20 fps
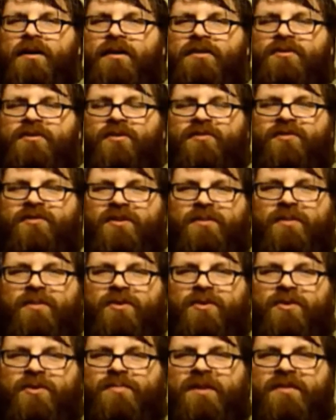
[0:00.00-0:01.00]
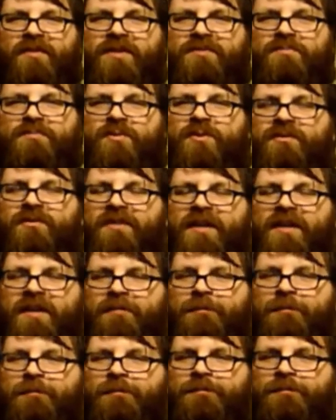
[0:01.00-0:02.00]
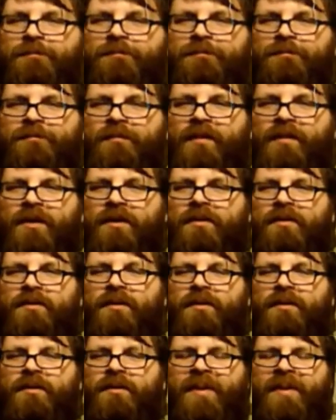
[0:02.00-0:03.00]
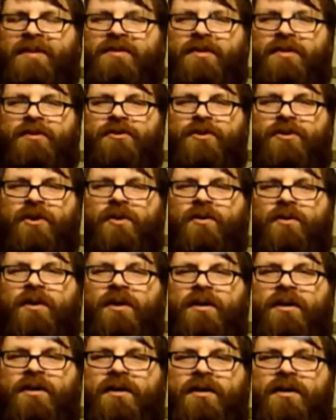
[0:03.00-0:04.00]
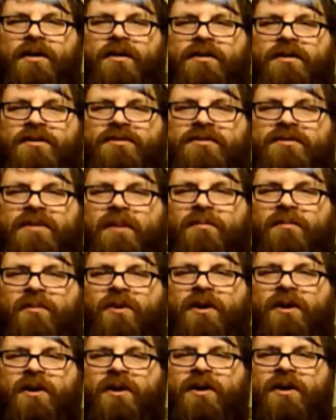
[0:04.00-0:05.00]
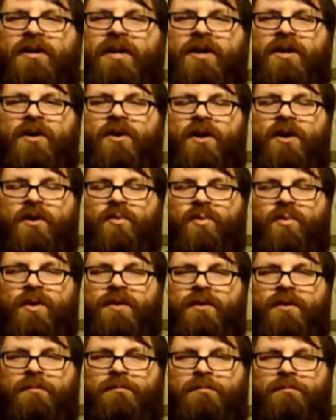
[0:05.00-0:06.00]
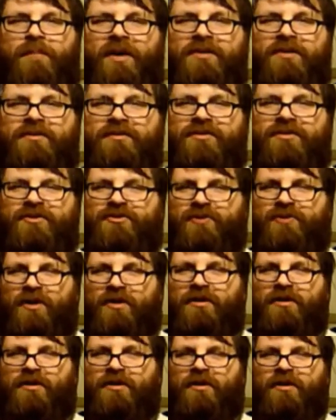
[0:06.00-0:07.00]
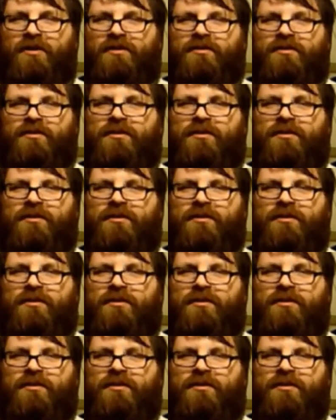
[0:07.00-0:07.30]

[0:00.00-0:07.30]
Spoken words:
So for the most part, this movie depicted Noah, someone with a bunch of struggle,